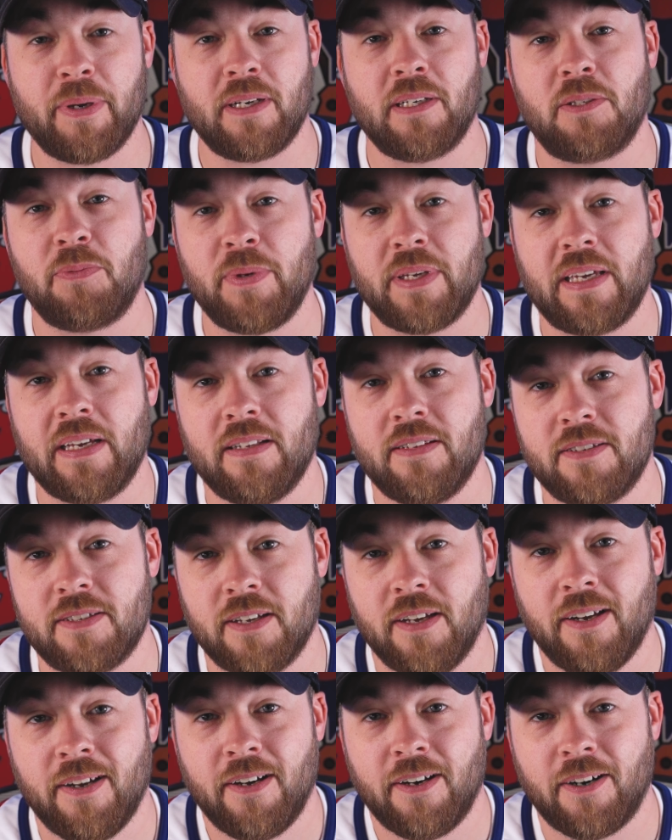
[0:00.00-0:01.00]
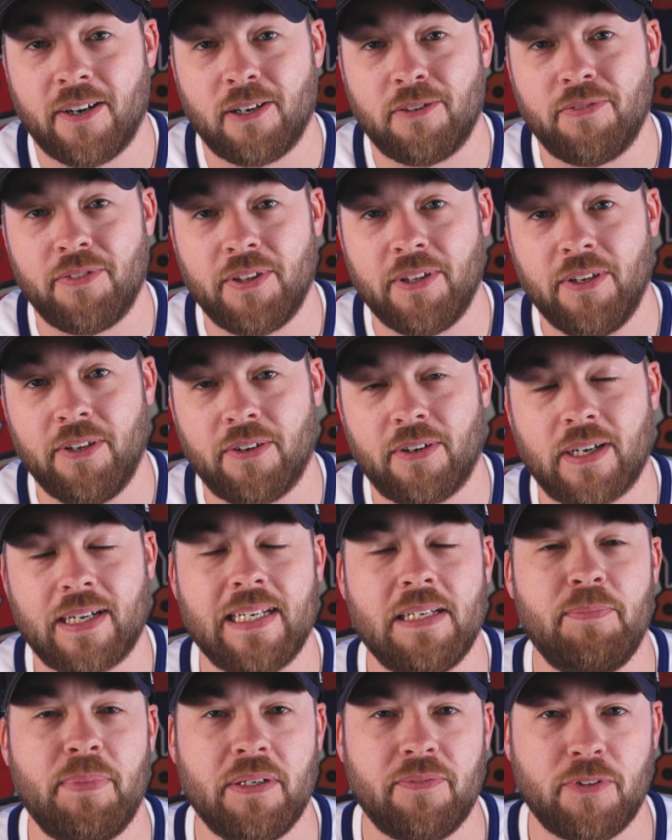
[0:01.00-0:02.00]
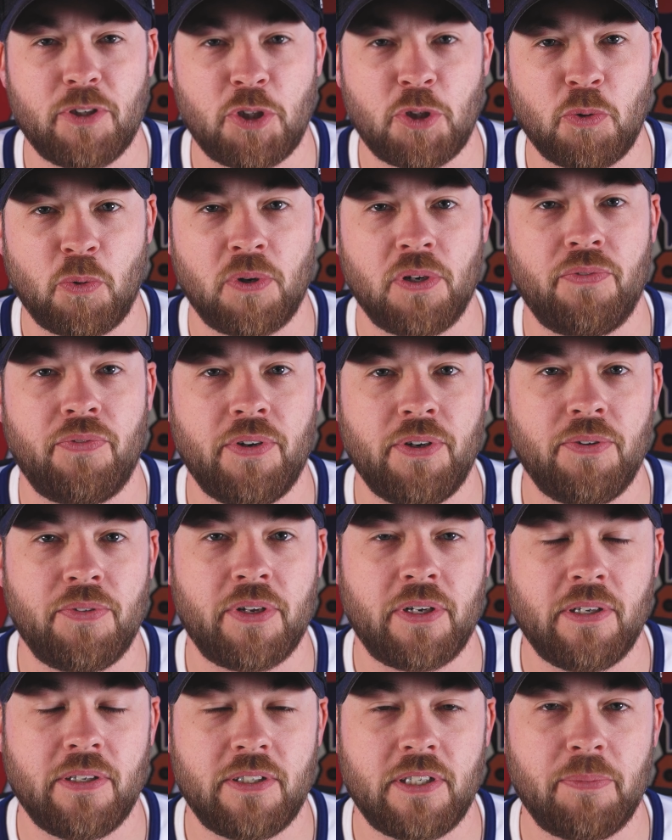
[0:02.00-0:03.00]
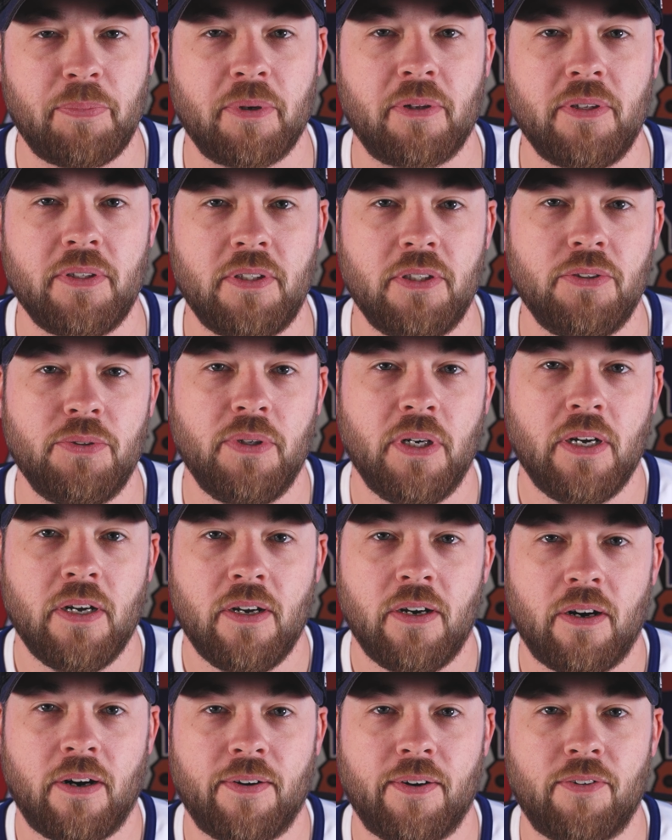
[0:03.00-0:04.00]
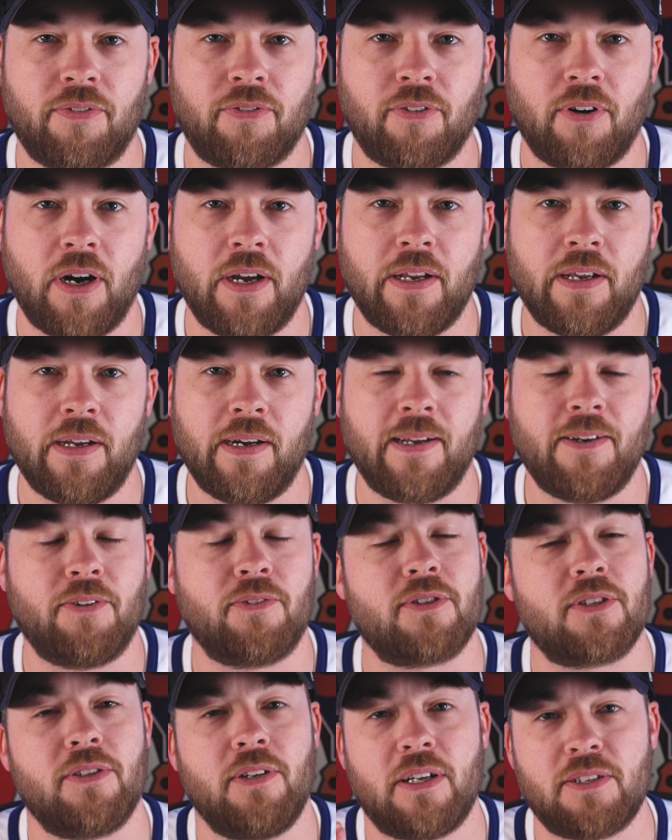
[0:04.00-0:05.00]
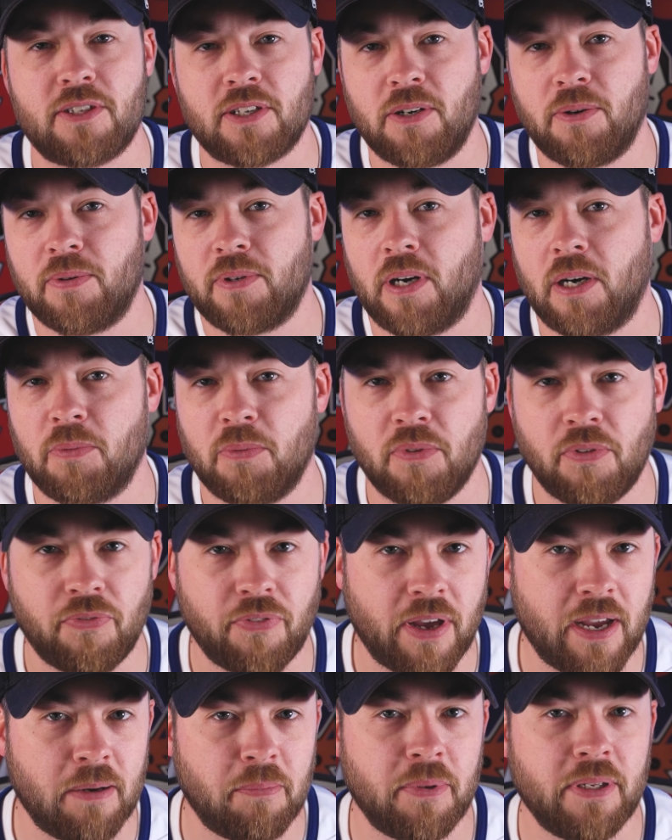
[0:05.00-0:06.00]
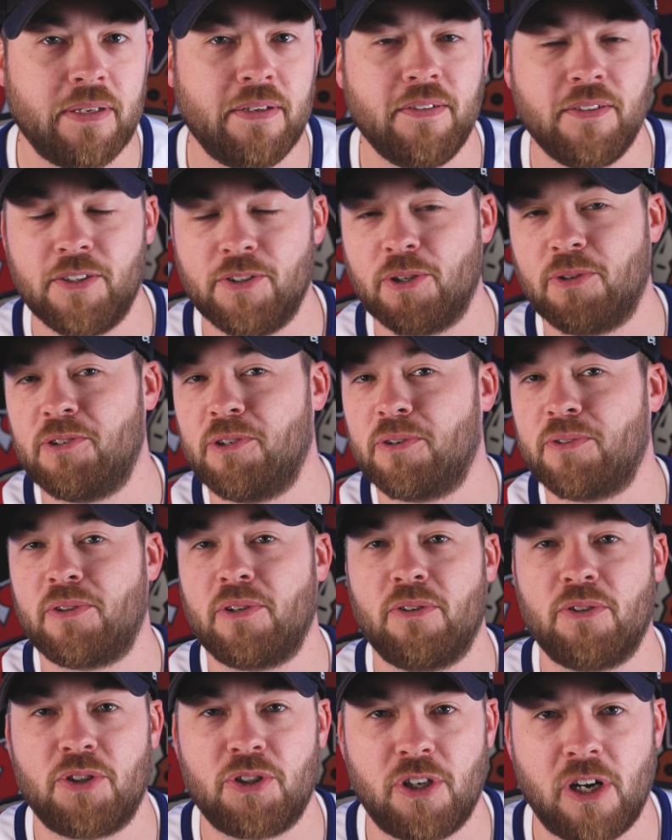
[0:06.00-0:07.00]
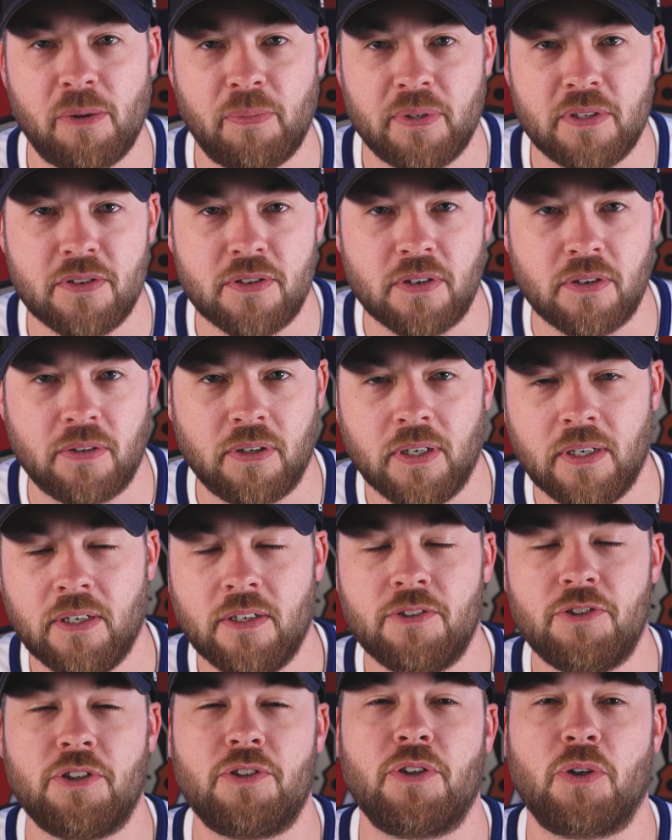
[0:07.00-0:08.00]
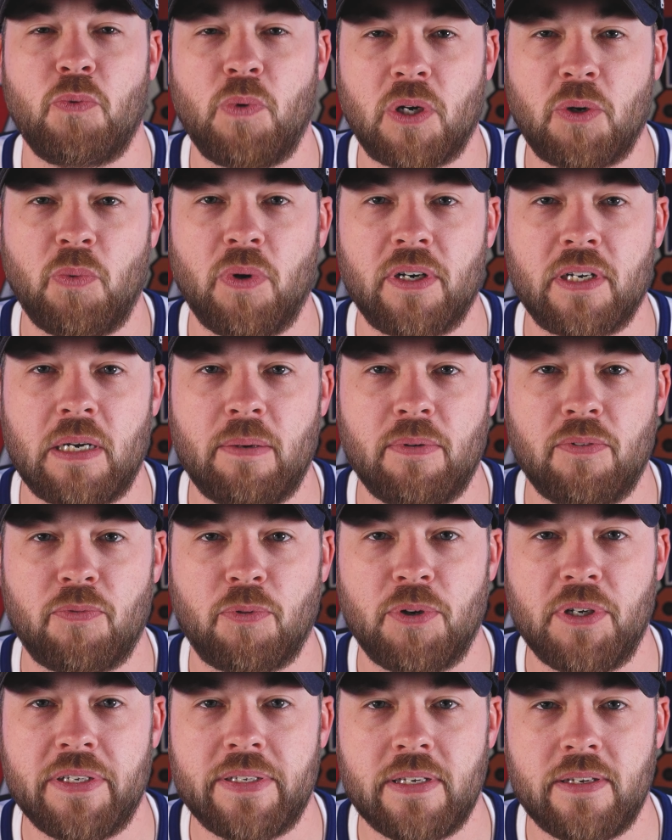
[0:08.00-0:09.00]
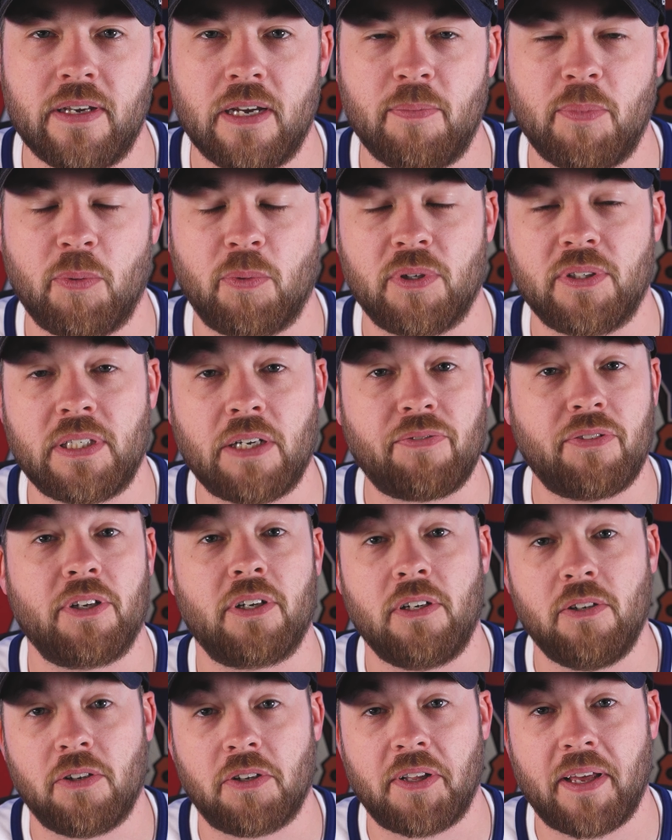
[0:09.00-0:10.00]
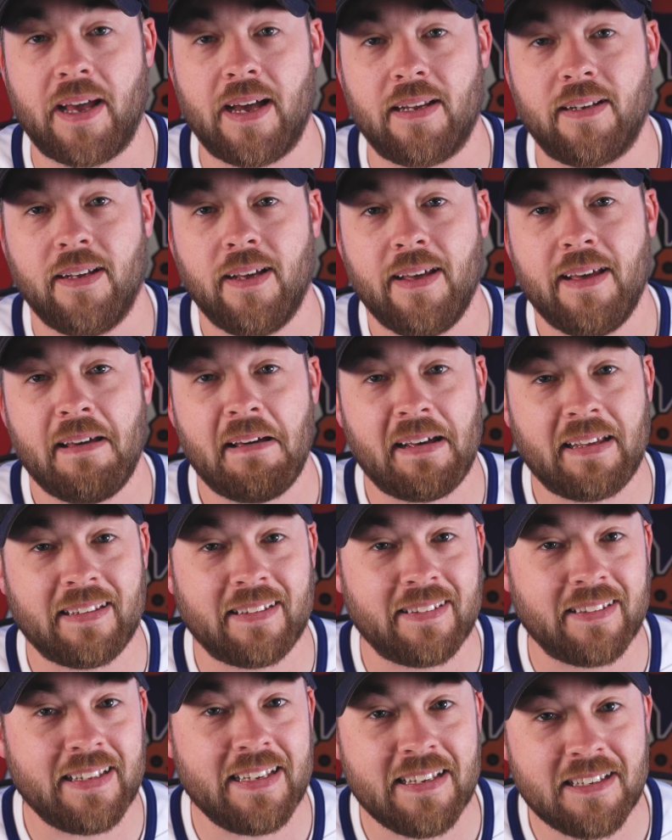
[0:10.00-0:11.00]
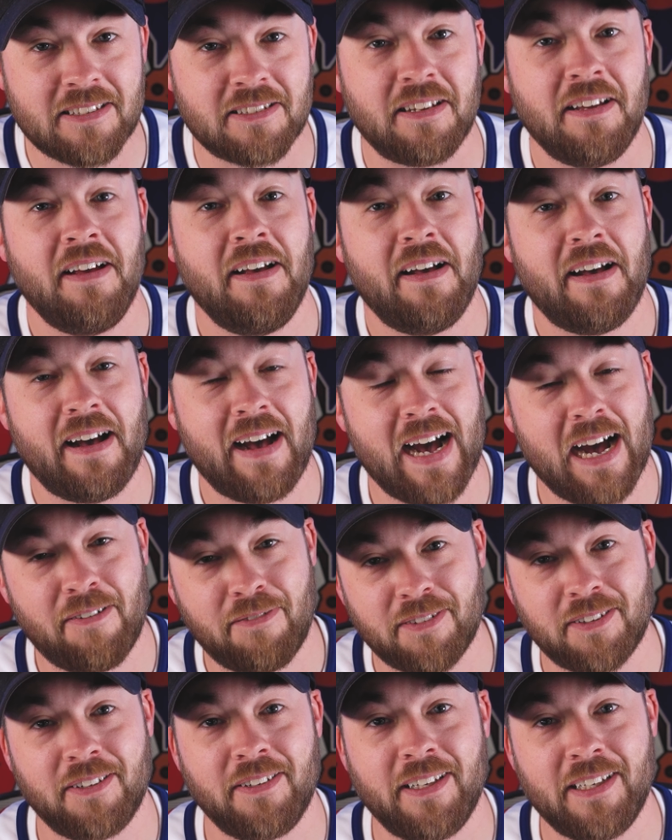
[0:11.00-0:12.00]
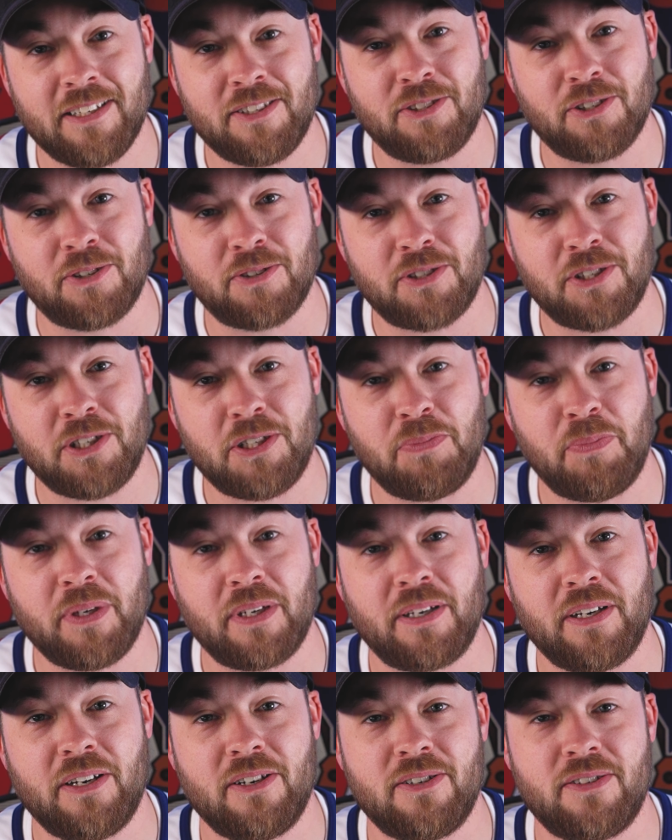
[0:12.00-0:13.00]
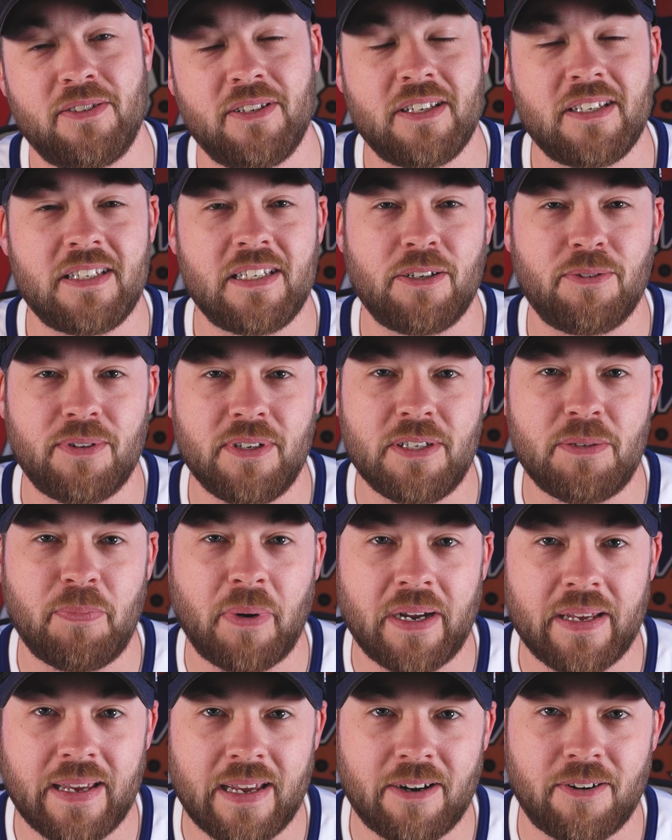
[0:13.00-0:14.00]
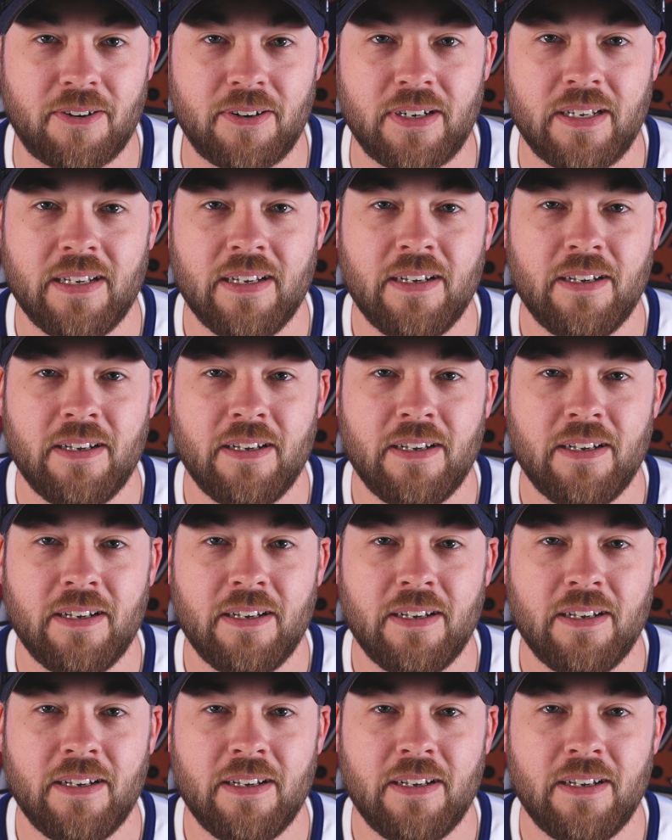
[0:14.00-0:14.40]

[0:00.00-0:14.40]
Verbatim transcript: biggest weekends of the year. I got a bit of a shorter video than I typically do on a Friday. I know there's lots going on with family and, you know, you're out there shopping, so just a quick one coming for you today. But we're definitely going to look at least half of the league's jerseys because this series by Aaron